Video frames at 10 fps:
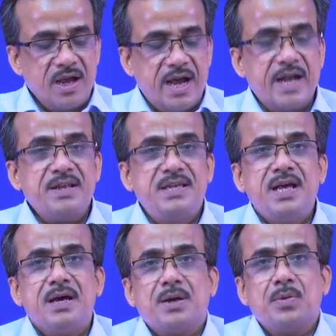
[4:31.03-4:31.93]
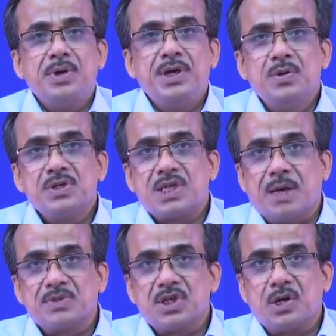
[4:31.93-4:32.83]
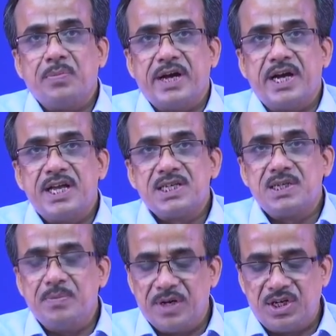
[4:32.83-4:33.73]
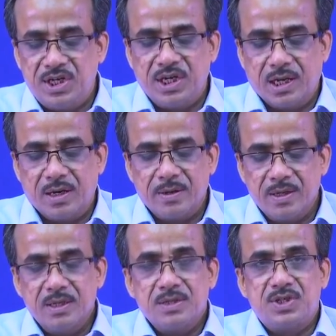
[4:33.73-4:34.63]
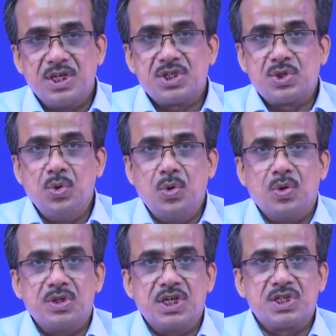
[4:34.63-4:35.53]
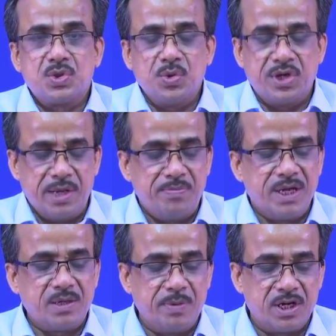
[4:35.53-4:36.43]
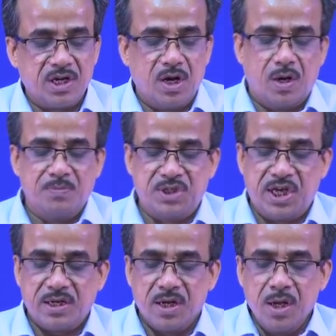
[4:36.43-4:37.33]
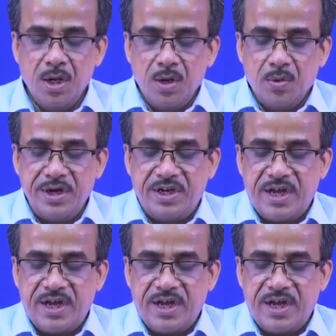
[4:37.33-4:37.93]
and here we use some sort of adhesive material just to just to grip that particular object we